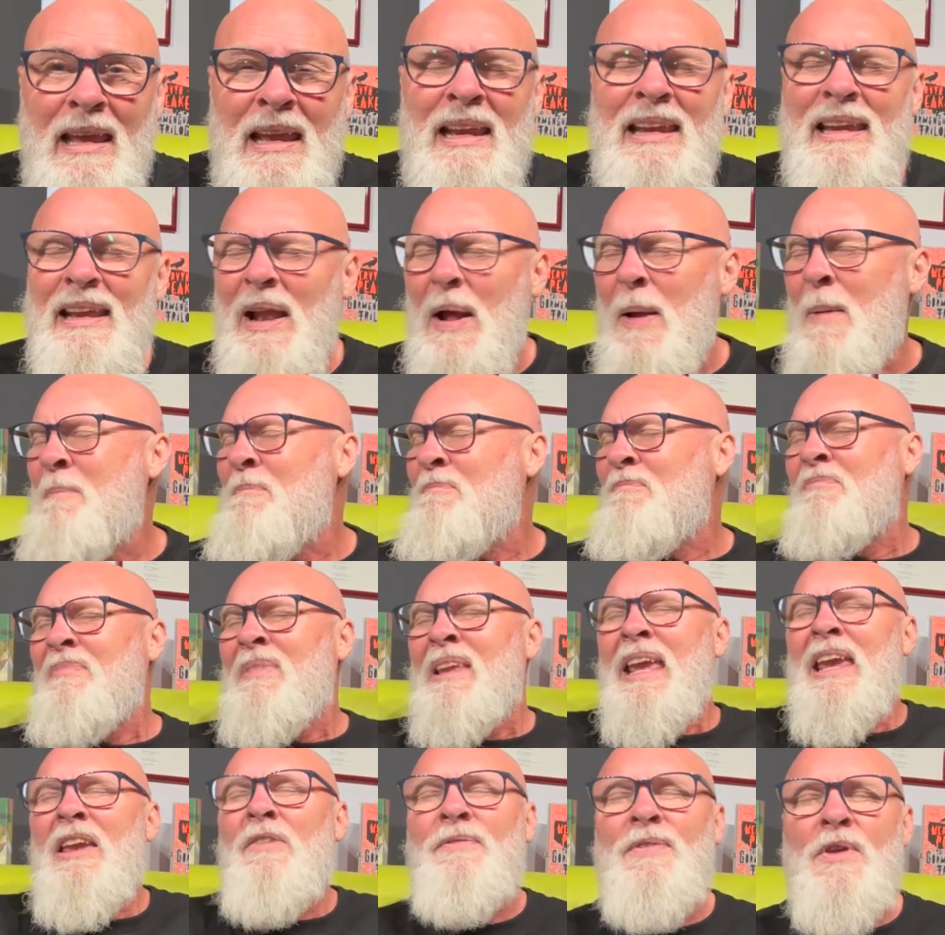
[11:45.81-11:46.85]
You know,
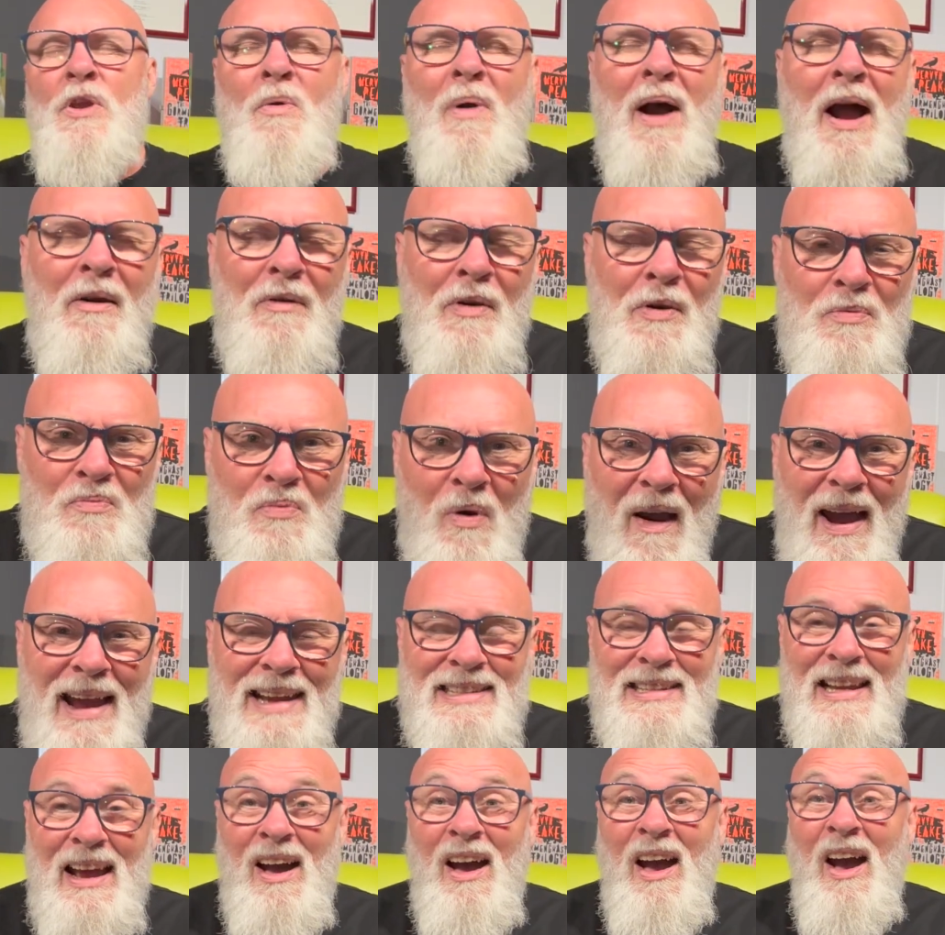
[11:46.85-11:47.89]
if you are a
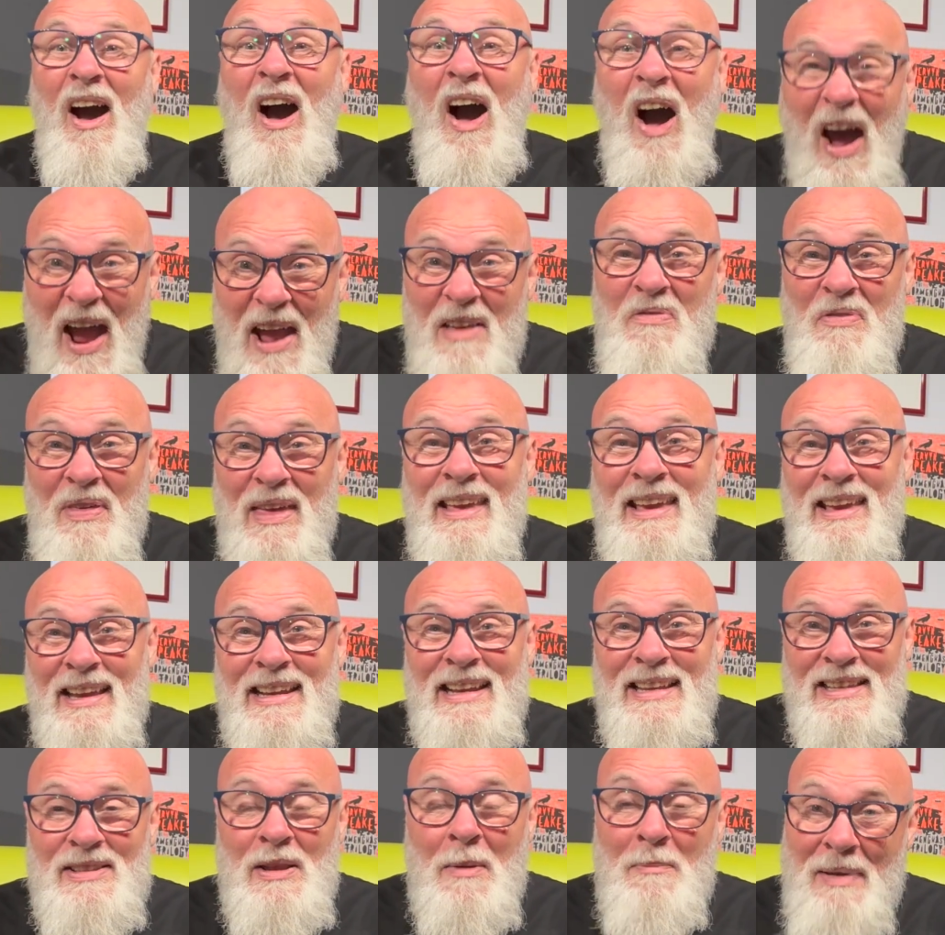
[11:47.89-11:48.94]
writer, I think it
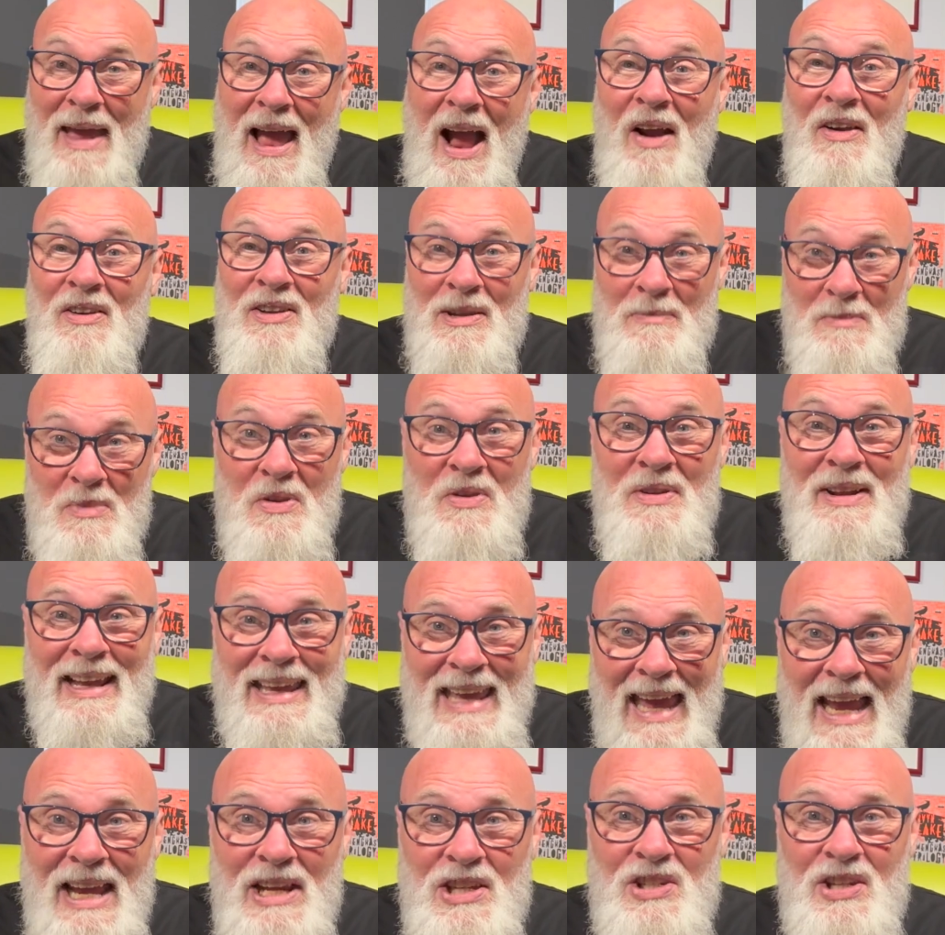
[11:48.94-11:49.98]
is about
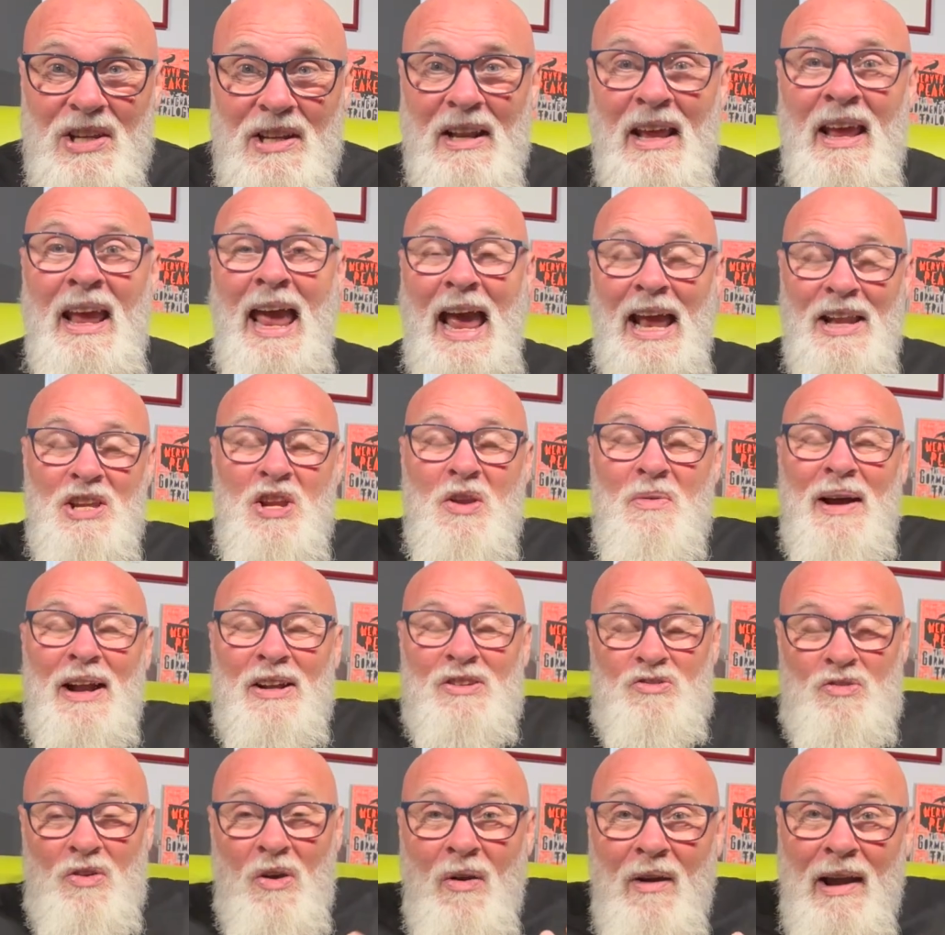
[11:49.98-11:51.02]
communication and you are
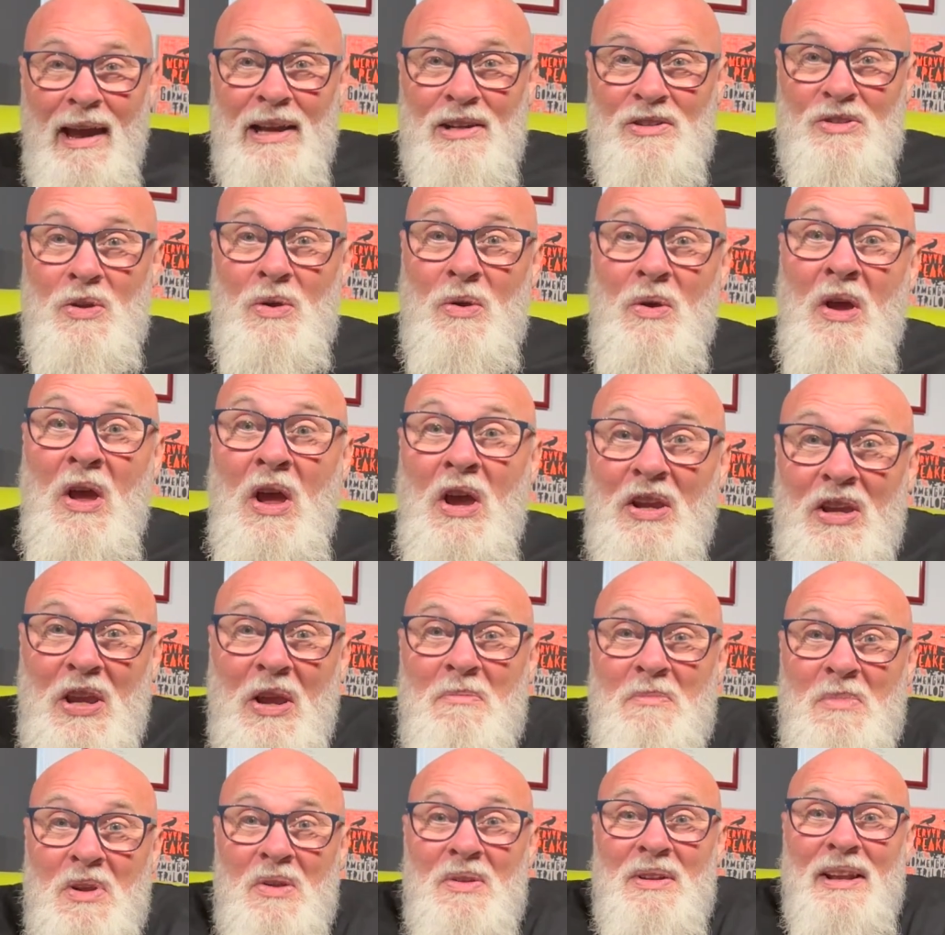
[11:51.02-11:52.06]
trying to
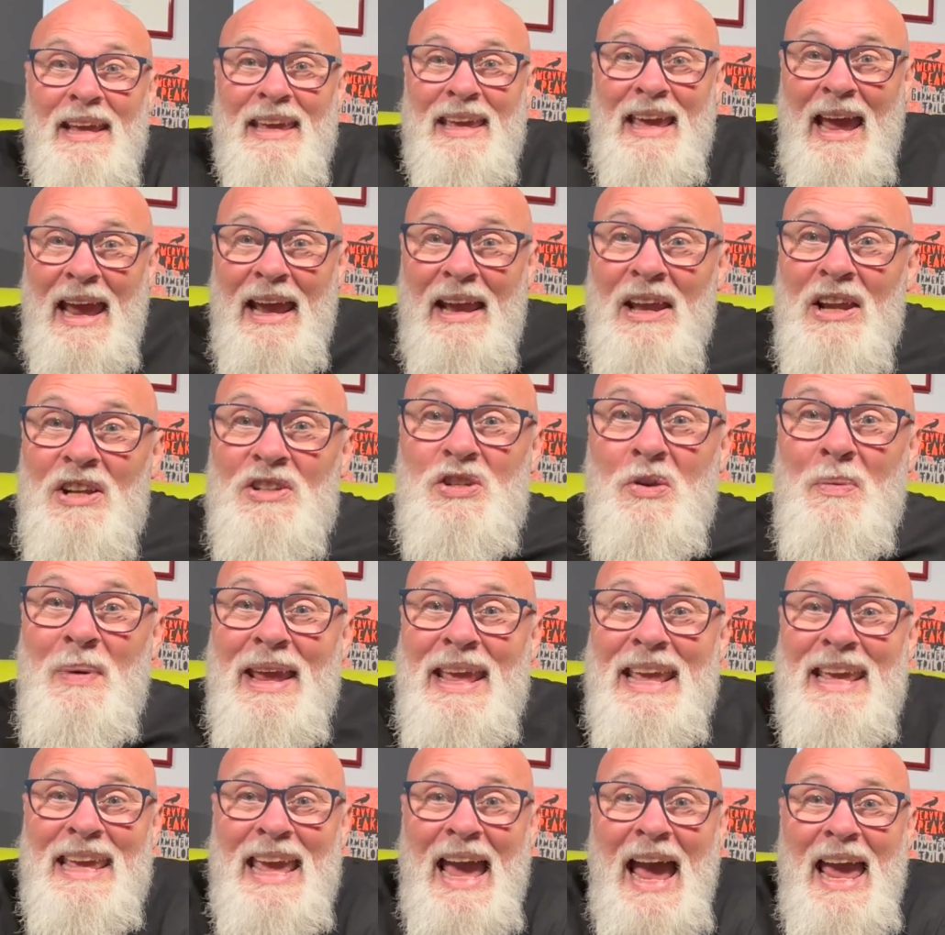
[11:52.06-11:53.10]
communicate, to
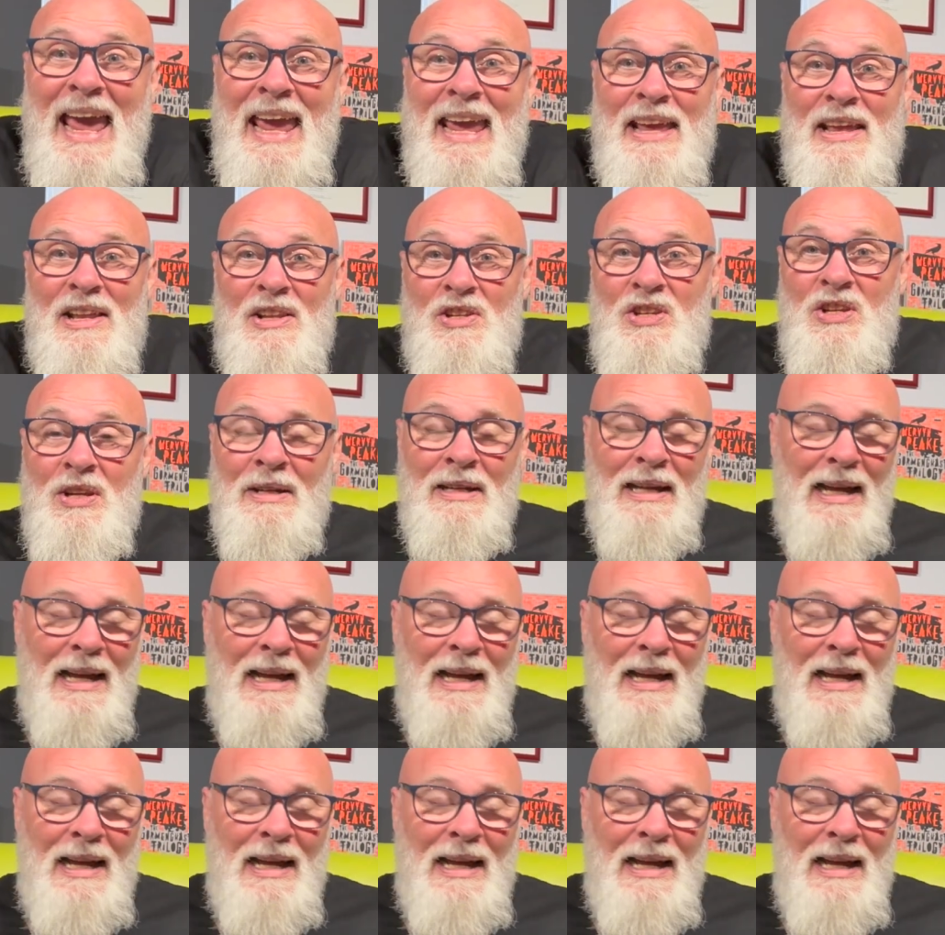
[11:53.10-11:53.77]
engage.